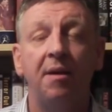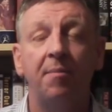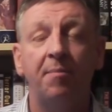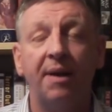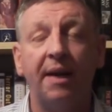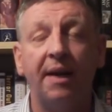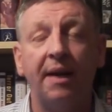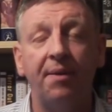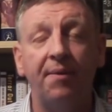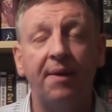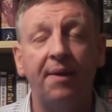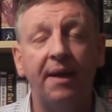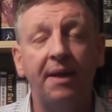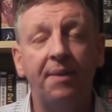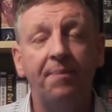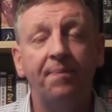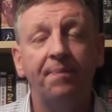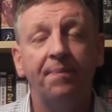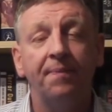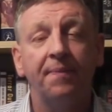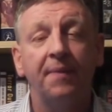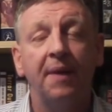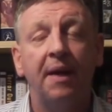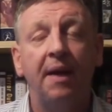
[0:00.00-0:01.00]
But anyway,
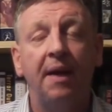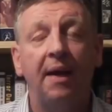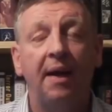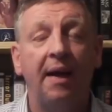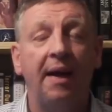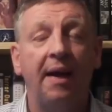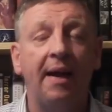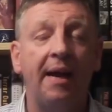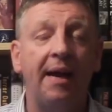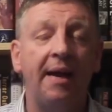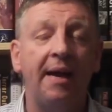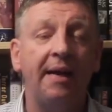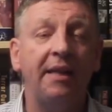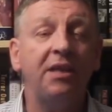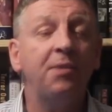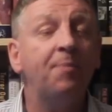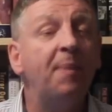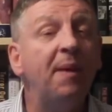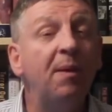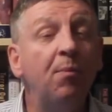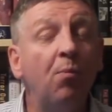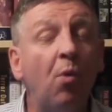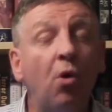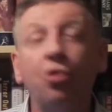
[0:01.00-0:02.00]
he's
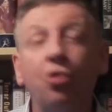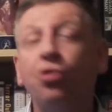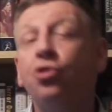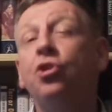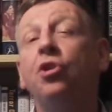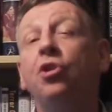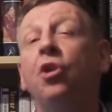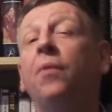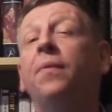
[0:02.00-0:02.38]
been watching